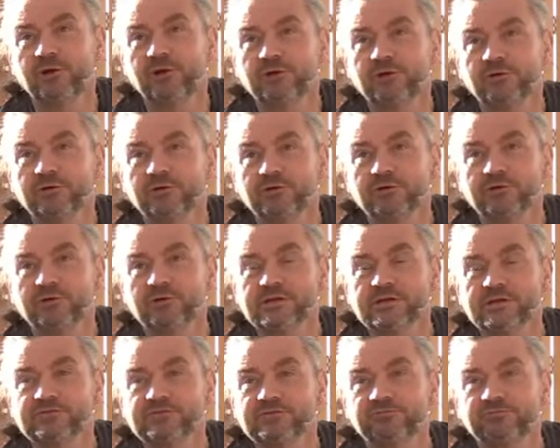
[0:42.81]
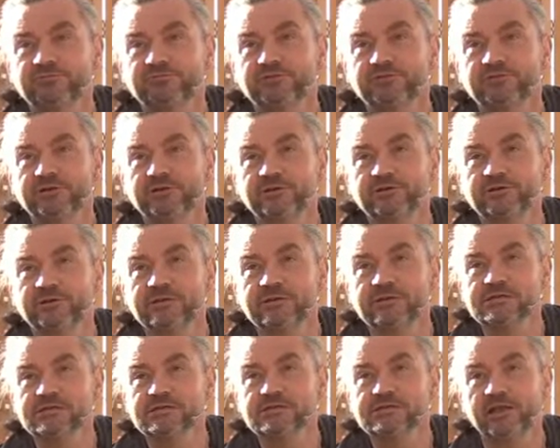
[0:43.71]
on this
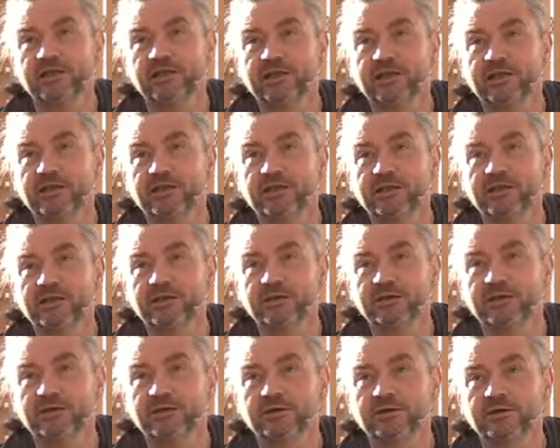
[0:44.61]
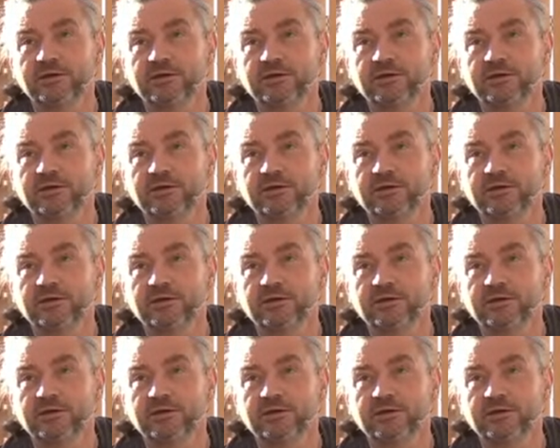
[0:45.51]
very sunny